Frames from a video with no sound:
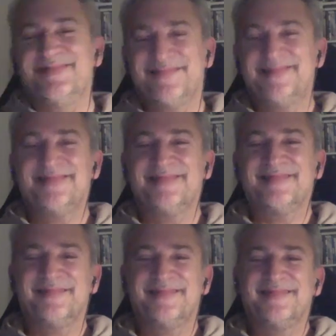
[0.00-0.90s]
when the tears
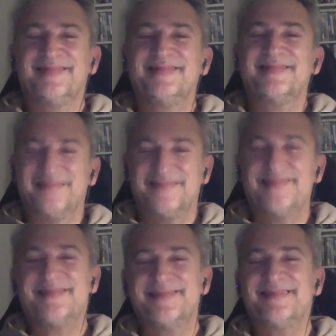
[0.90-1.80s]
just like started
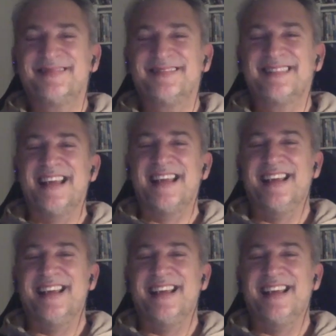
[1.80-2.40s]
rolling down. At first,